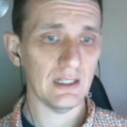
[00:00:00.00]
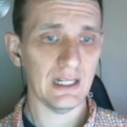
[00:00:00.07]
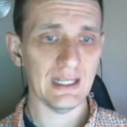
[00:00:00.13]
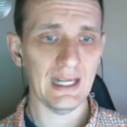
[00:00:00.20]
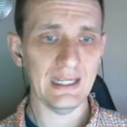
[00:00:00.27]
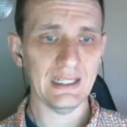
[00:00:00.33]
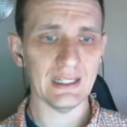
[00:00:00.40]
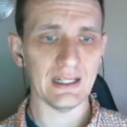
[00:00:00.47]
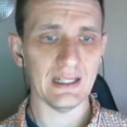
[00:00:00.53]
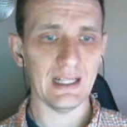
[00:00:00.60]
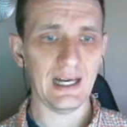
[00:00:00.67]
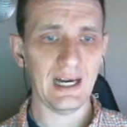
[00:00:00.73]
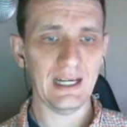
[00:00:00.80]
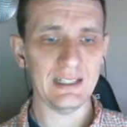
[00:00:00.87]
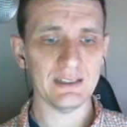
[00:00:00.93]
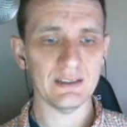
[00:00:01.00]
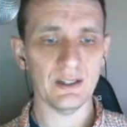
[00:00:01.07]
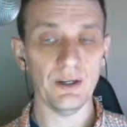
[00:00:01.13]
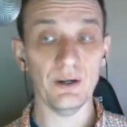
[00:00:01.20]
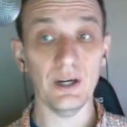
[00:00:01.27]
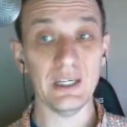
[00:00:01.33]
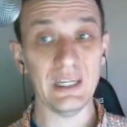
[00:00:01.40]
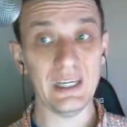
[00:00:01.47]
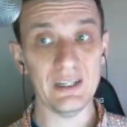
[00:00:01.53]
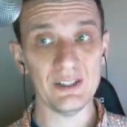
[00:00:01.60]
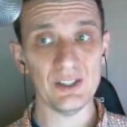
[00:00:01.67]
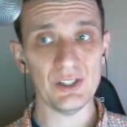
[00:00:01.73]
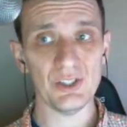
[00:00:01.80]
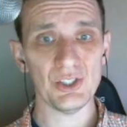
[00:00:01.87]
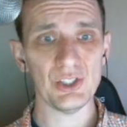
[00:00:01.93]
I like it a lot. So again,
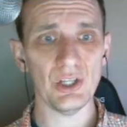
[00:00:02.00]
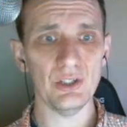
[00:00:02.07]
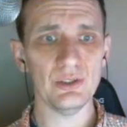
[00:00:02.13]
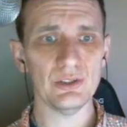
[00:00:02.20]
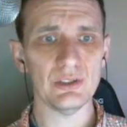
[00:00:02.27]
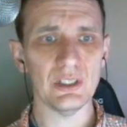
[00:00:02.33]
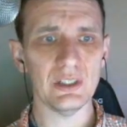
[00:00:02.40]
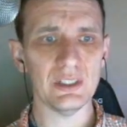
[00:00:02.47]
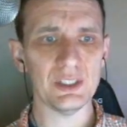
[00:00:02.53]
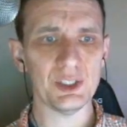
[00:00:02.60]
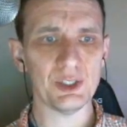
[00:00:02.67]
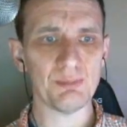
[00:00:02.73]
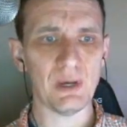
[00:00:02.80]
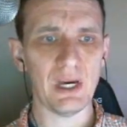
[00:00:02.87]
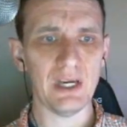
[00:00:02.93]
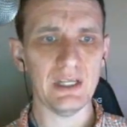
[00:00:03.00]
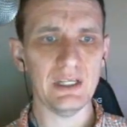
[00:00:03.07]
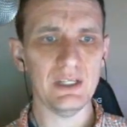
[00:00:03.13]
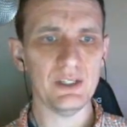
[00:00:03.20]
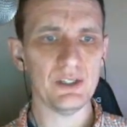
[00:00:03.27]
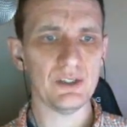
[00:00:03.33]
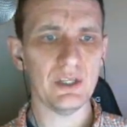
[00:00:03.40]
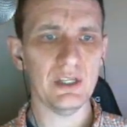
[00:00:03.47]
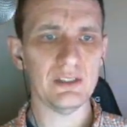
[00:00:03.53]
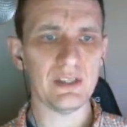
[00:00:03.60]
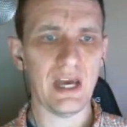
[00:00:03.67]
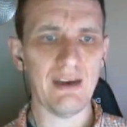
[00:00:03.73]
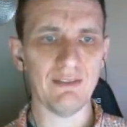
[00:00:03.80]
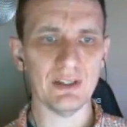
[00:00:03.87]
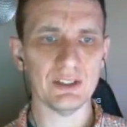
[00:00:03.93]
just shows that this spot is
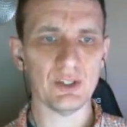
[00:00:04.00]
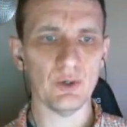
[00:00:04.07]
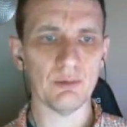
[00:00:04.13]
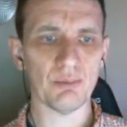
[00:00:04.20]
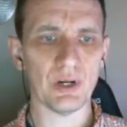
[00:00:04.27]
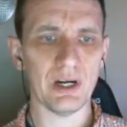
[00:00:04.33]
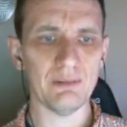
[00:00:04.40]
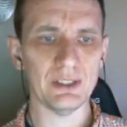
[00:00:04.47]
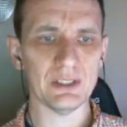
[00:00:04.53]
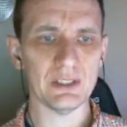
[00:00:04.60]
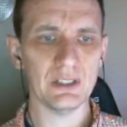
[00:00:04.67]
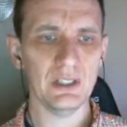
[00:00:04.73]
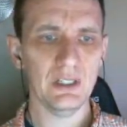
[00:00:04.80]
showing promise.